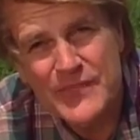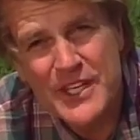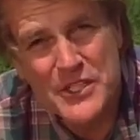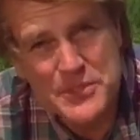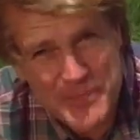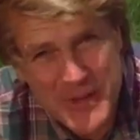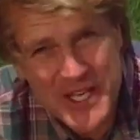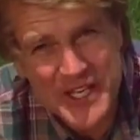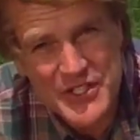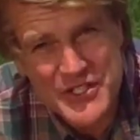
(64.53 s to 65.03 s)
His
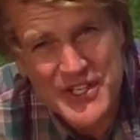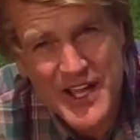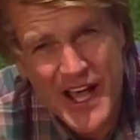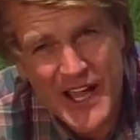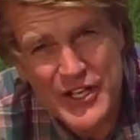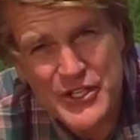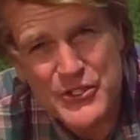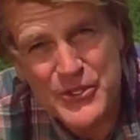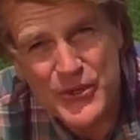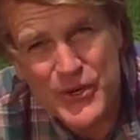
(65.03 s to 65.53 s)
beat is
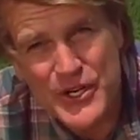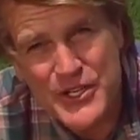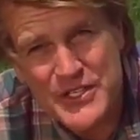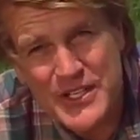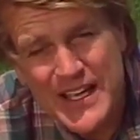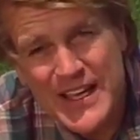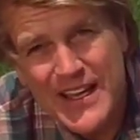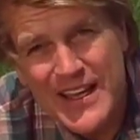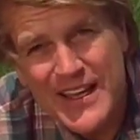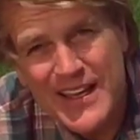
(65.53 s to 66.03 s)
dinosaurs.
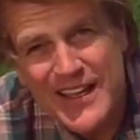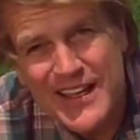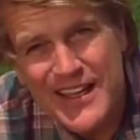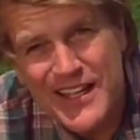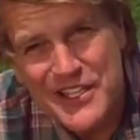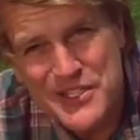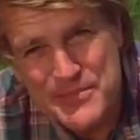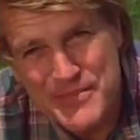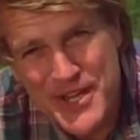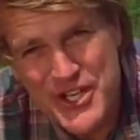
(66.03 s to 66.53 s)

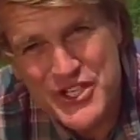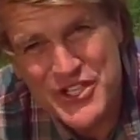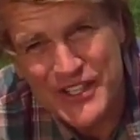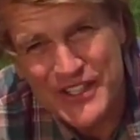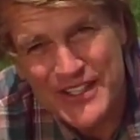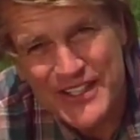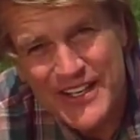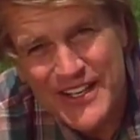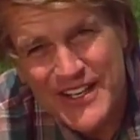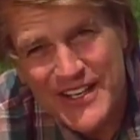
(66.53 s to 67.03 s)
His mission,
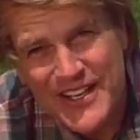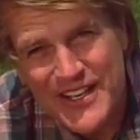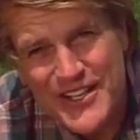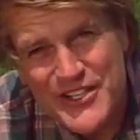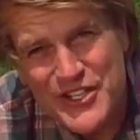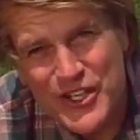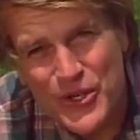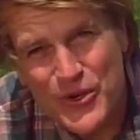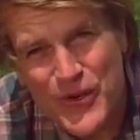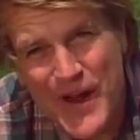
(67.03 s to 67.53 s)

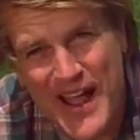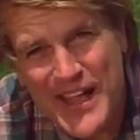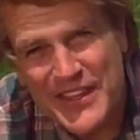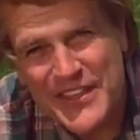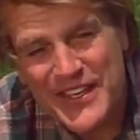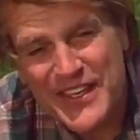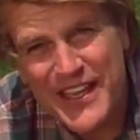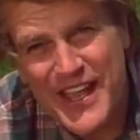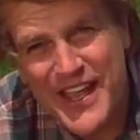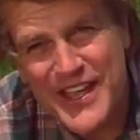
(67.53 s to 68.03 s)
to crack
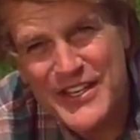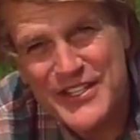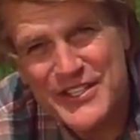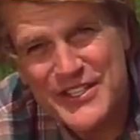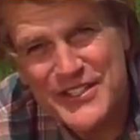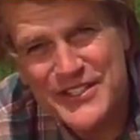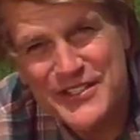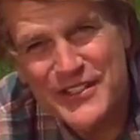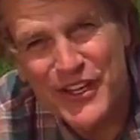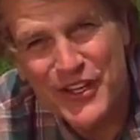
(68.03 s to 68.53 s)
the
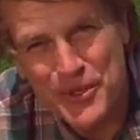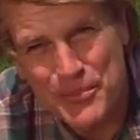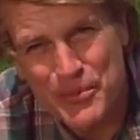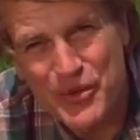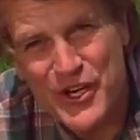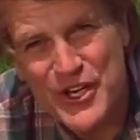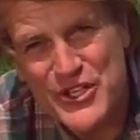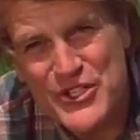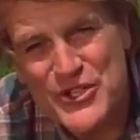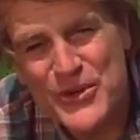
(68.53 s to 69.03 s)
case for the
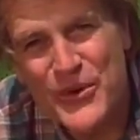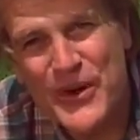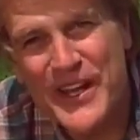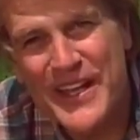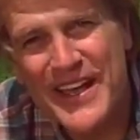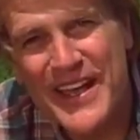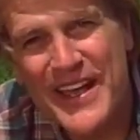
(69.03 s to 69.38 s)
prehistoric